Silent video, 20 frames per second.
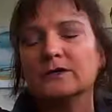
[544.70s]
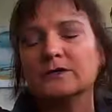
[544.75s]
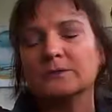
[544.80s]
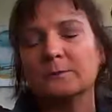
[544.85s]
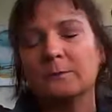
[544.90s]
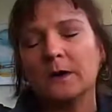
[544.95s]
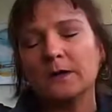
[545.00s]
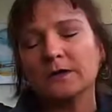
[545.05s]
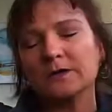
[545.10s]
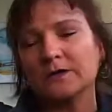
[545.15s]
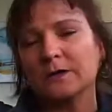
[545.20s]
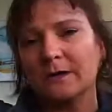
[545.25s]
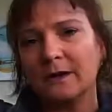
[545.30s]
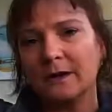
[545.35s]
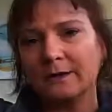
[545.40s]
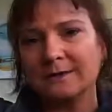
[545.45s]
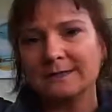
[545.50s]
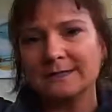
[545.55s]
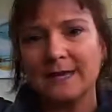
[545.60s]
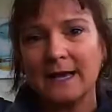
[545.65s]
which martial
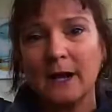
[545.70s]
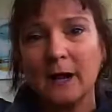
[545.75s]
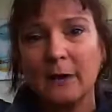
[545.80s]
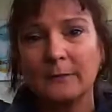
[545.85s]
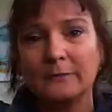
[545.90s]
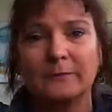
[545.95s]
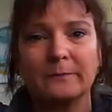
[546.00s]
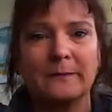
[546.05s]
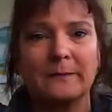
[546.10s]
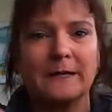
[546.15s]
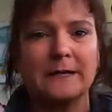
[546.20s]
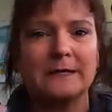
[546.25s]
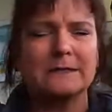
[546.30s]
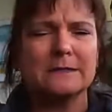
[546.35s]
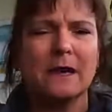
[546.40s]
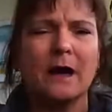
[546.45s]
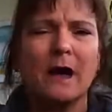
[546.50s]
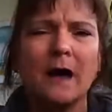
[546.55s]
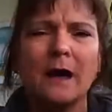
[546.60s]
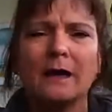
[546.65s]
arts helps me a
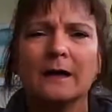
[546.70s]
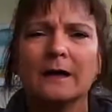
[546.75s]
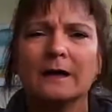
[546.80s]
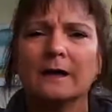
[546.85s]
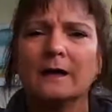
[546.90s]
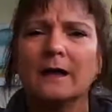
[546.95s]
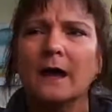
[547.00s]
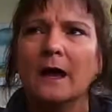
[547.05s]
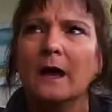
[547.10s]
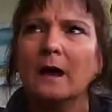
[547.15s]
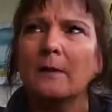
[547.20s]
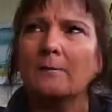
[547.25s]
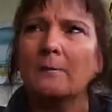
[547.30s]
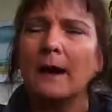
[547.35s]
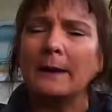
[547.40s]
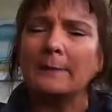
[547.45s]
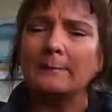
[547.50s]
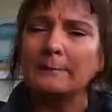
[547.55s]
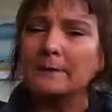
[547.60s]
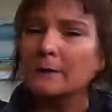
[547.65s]
ton
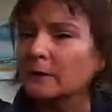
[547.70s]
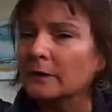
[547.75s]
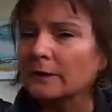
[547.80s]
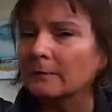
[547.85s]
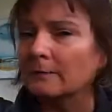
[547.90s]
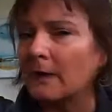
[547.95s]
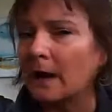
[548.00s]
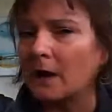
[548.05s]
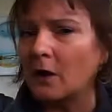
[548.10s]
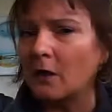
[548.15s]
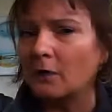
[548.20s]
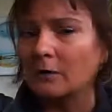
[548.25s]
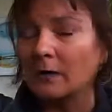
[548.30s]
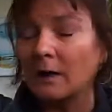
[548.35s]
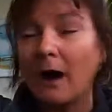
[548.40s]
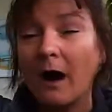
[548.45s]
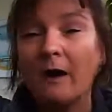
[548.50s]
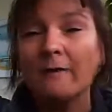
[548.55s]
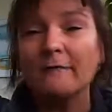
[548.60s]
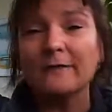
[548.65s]
by building my own
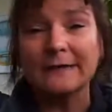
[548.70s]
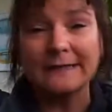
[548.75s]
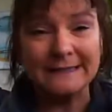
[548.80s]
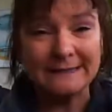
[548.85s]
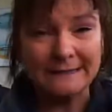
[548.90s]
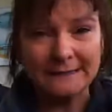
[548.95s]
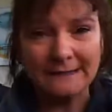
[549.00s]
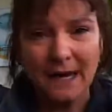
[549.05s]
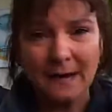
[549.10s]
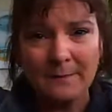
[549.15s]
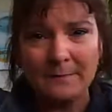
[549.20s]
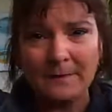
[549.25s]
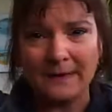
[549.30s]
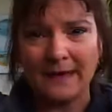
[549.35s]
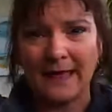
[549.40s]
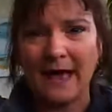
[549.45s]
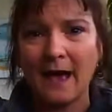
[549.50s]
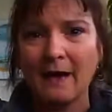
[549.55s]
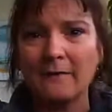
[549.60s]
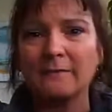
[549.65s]
confidence up and
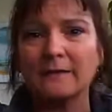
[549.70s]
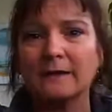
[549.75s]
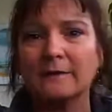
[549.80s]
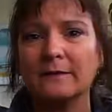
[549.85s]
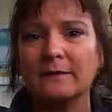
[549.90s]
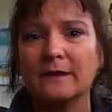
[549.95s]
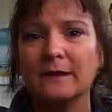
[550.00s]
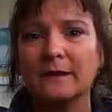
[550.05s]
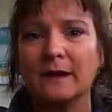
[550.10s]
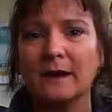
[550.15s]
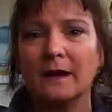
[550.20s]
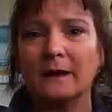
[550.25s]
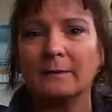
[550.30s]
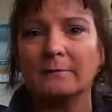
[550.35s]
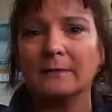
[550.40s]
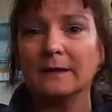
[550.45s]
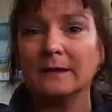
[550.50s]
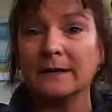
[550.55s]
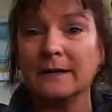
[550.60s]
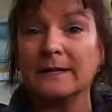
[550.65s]
having the
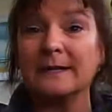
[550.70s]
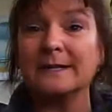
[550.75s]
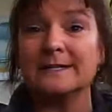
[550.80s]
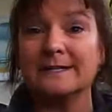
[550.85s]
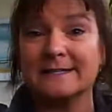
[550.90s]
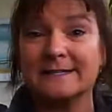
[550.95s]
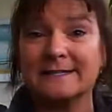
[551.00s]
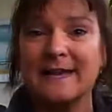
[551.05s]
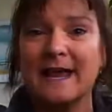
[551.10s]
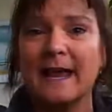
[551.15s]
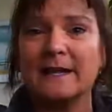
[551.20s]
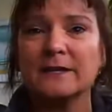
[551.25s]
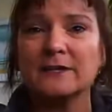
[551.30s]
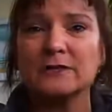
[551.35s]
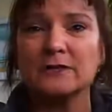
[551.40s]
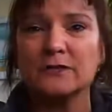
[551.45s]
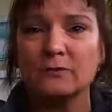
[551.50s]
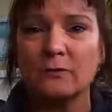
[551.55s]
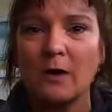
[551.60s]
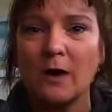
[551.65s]
ability to stand
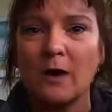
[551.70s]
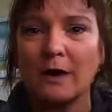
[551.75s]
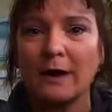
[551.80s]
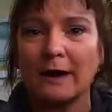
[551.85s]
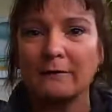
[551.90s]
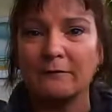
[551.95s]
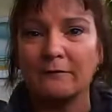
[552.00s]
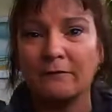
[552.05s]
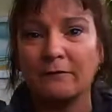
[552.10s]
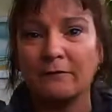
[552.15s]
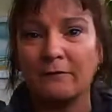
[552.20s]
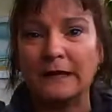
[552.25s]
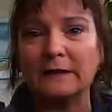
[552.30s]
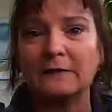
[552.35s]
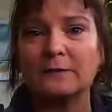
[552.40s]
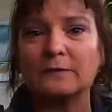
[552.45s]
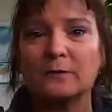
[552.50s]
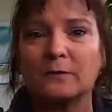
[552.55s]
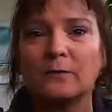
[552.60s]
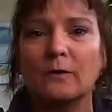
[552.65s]
strong and
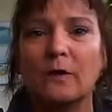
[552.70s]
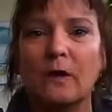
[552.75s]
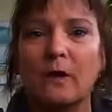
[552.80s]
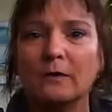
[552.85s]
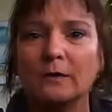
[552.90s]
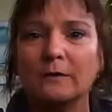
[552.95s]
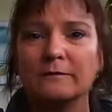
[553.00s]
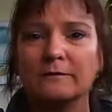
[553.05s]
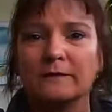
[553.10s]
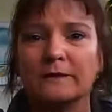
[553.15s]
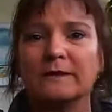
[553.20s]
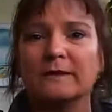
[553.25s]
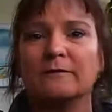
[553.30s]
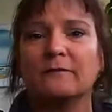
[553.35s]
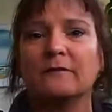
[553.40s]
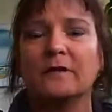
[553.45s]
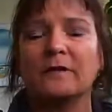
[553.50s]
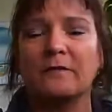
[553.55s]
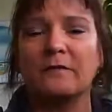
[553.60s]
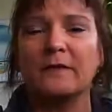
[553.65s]
fight through all of the
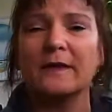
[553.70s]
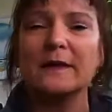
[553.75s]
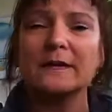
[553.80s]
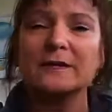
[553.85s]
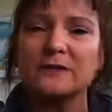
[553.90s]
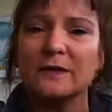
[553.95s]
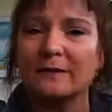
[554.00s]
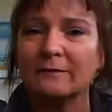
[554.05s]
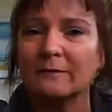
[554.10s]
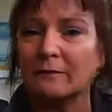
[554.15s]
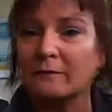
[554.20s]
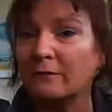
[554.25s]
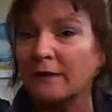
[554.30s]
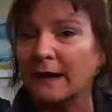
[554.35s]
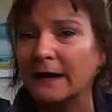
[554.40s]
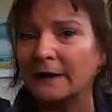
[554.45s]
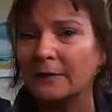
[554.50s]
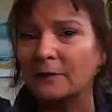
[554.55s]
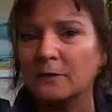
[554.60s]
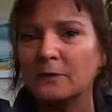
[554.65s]
different things you have to
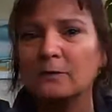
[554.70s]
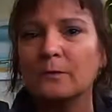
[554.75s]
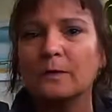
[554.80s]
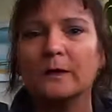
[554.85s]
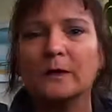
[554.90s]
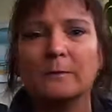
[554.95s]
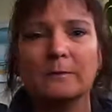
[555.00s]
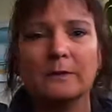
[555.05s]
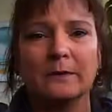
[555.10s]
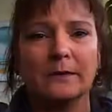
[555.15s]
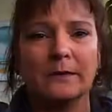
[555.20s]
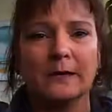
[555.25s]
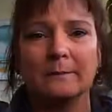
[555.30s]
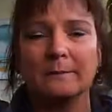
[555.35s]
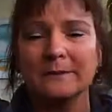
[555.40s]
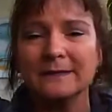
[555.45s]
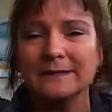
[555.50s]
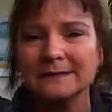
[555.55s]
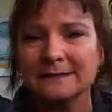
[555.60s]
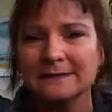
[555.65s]
fight through when you're building a
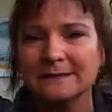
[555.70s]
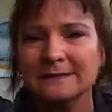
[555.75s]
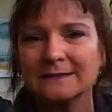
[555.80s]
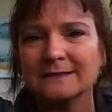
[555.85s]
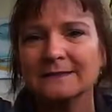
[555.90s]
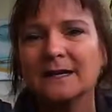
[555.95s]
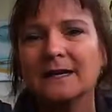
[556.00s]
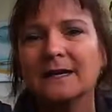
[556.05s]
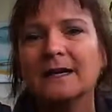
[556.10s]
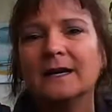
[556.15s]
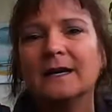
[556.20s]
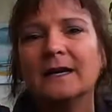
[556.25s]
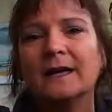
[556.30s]
business.